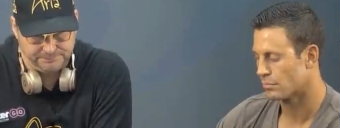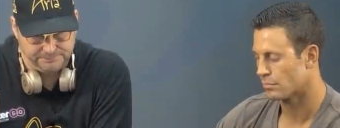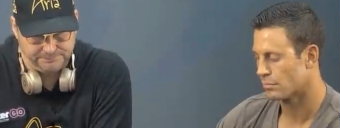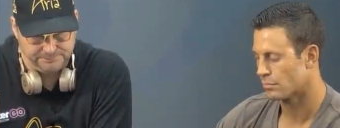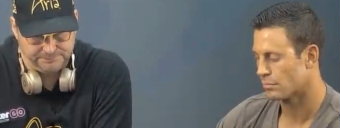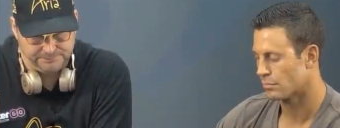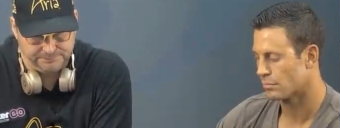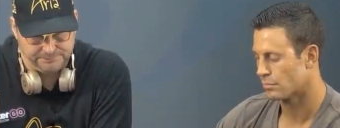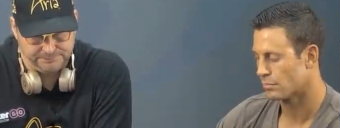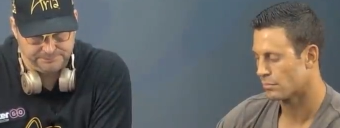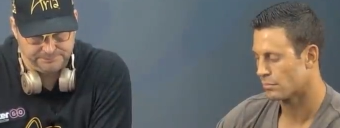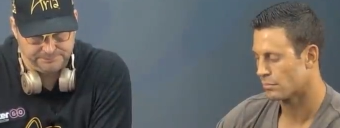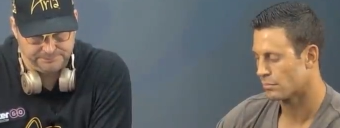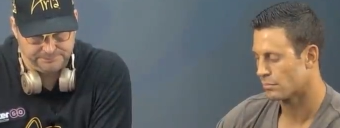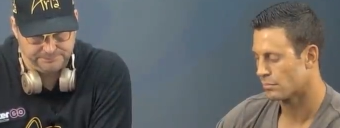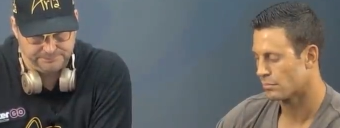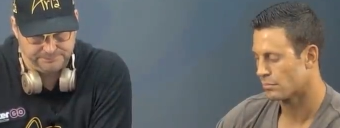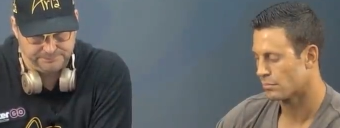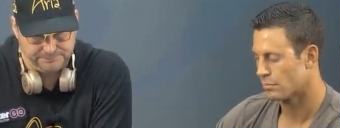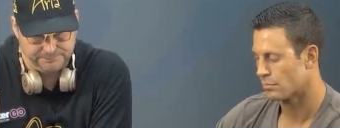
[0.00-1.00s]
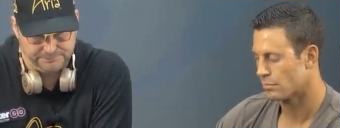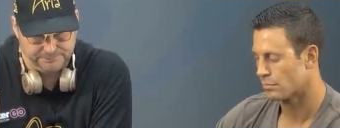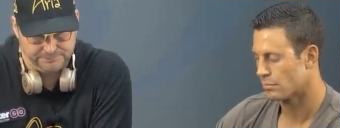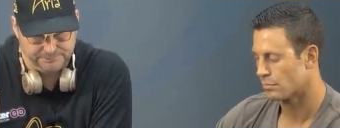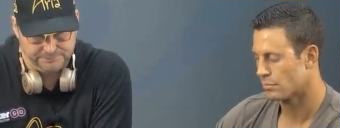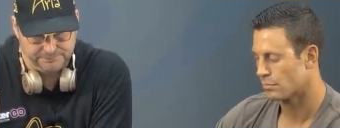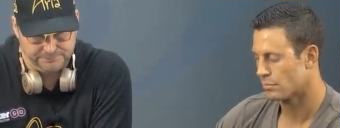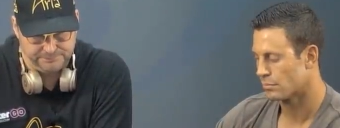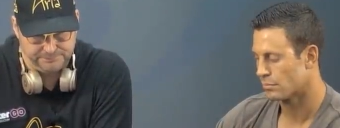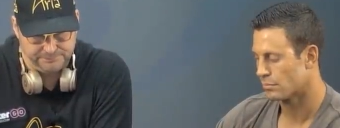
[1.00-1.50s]

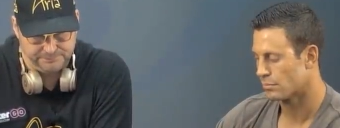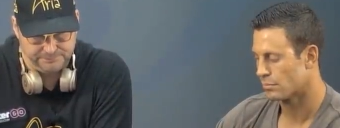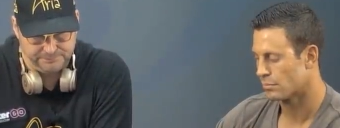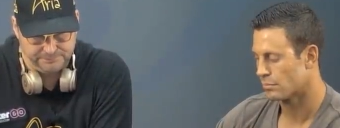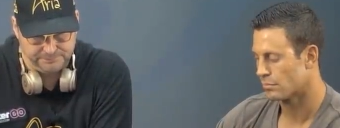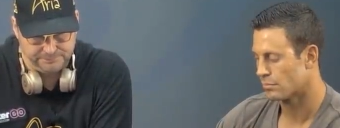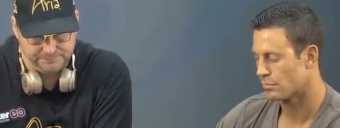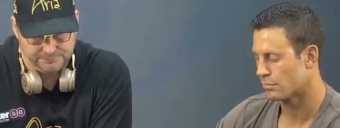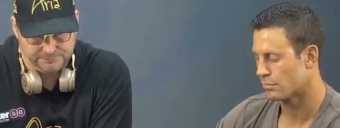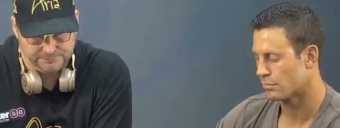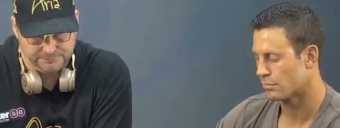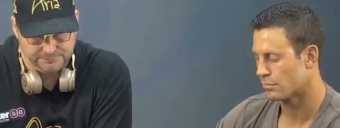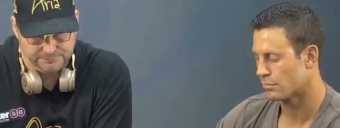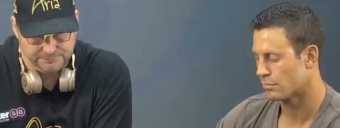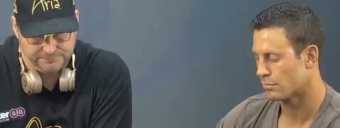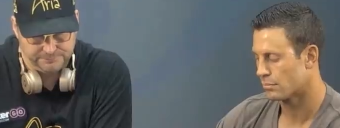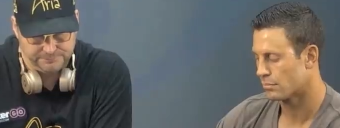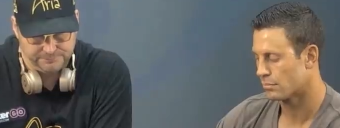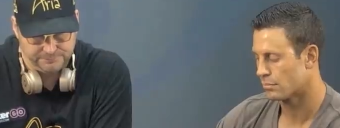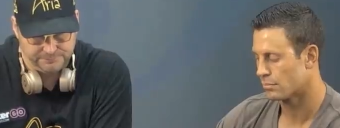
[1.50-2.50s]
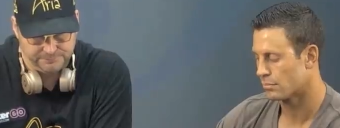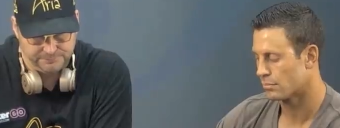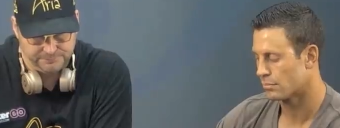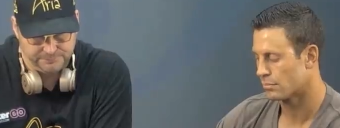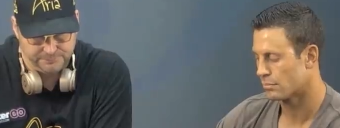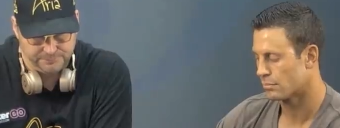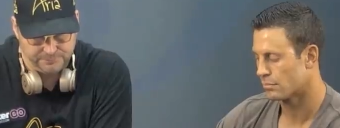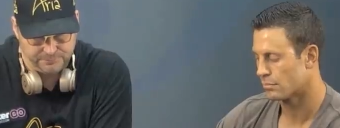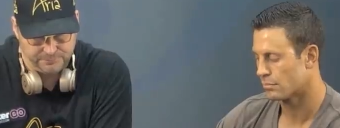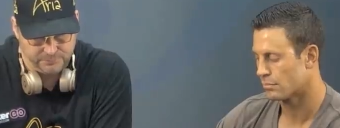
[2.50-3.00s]

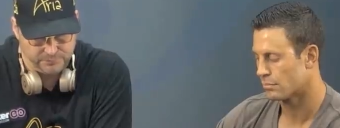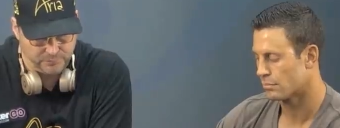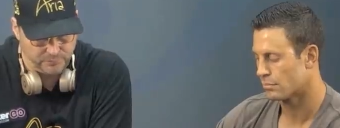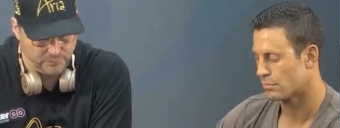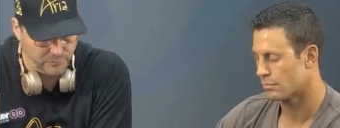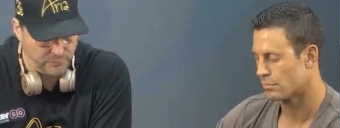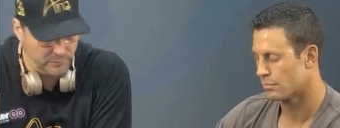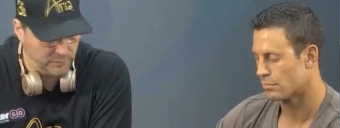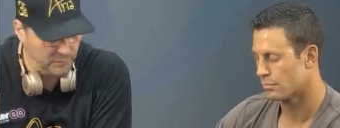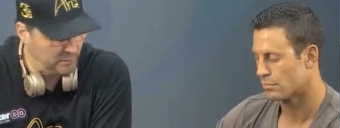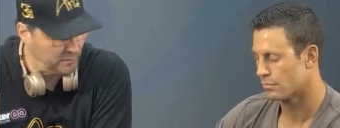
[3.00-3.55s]
(no one is talking)